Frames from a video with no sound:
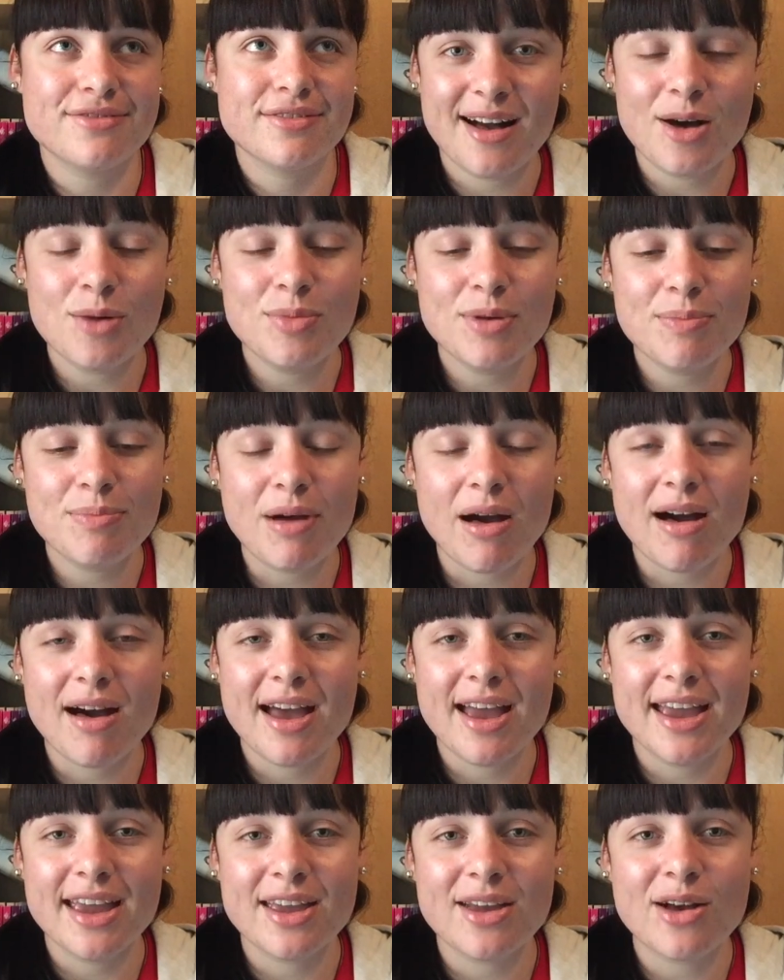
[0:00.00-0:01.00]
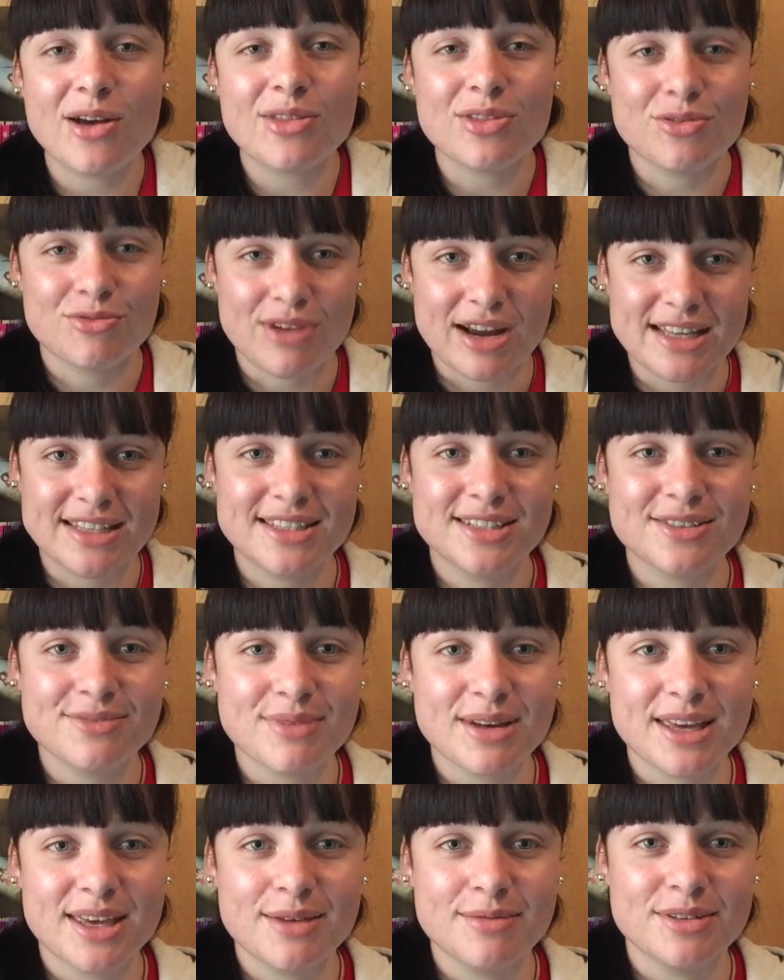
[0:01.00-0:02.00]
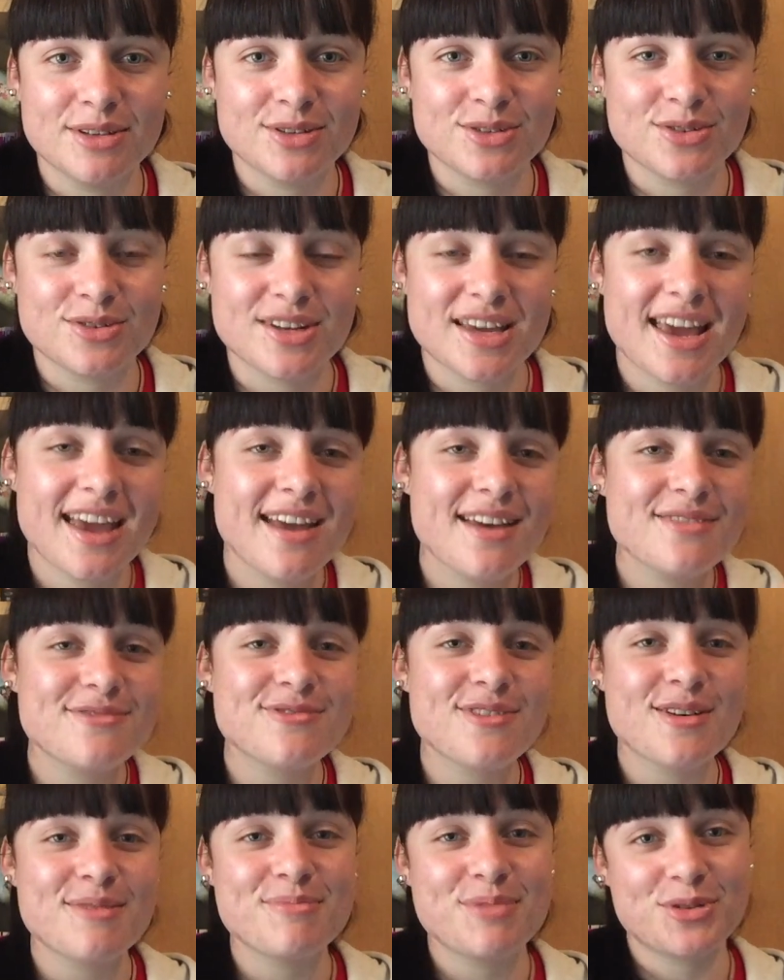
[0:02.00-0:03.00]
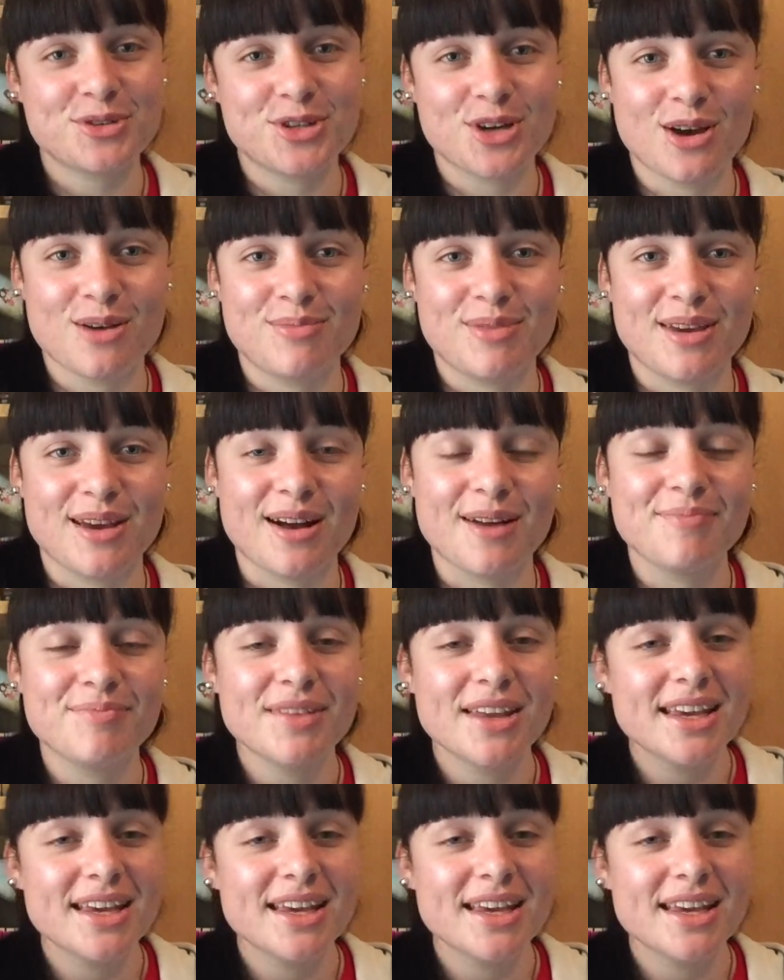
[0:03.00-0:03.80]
I'll be buying the rest of my Kimi no Todake from Booktopia,